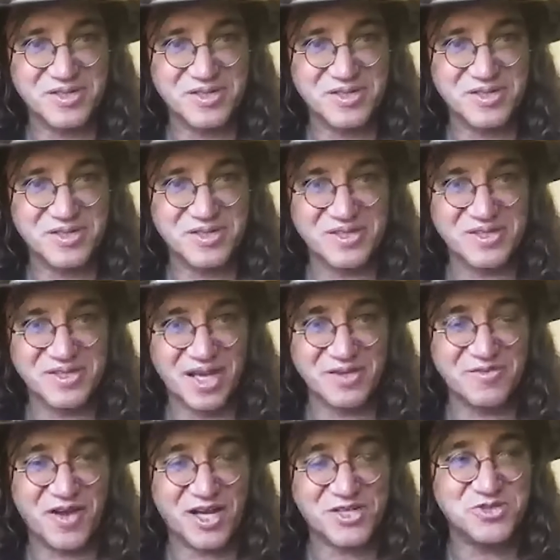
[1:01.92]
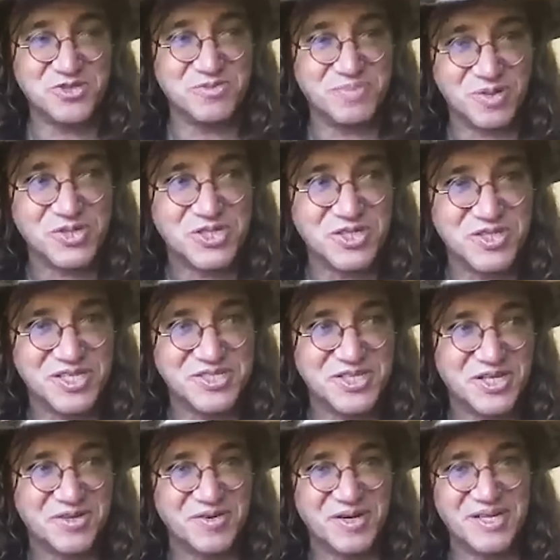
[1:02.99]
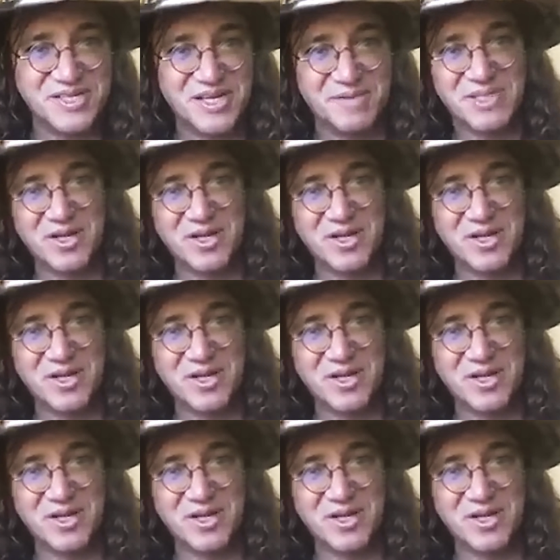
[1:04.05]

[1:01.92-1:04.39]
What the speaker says: non-factual bullshit they generate. I mean,